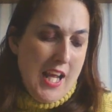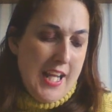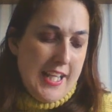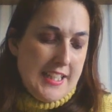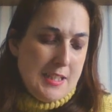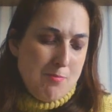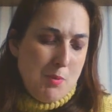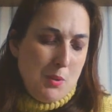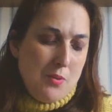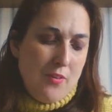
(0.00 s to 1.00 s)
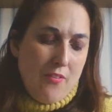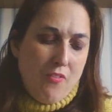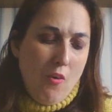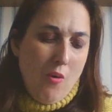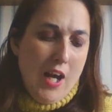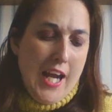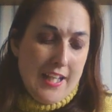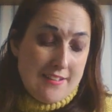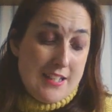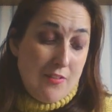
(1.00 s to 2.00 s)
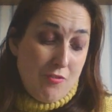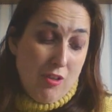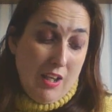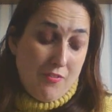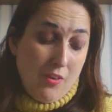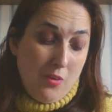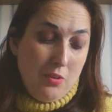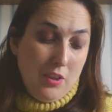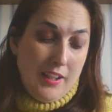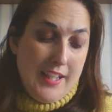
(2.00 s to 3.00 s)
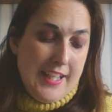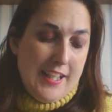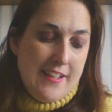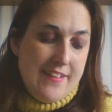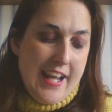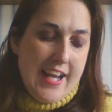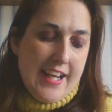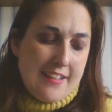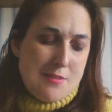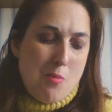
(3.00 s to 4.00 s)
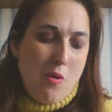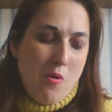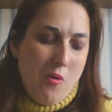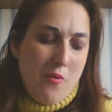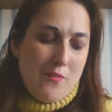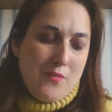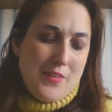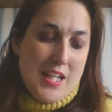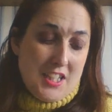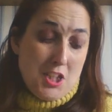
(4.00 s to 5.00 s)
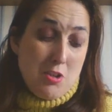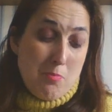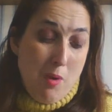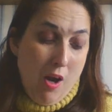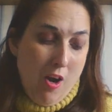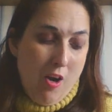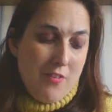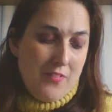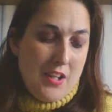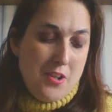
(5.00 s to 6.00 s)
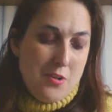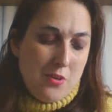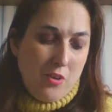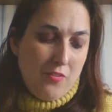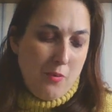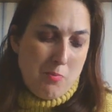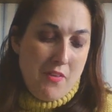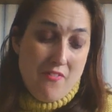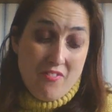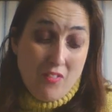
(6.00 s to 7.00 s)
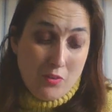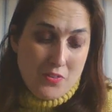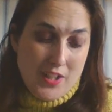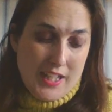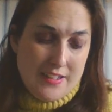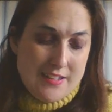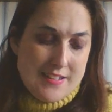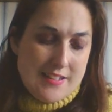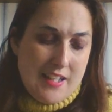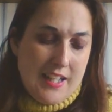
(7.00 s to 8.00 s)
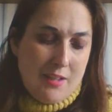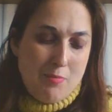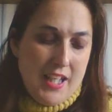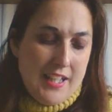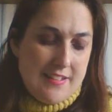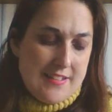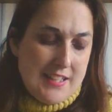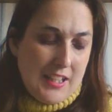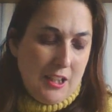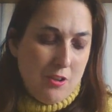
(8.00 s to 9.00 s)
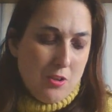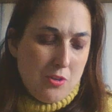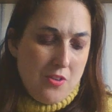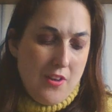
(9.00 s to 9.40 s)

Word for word: a boost for active travel in Exmoor National Park. The new government funding um, is secured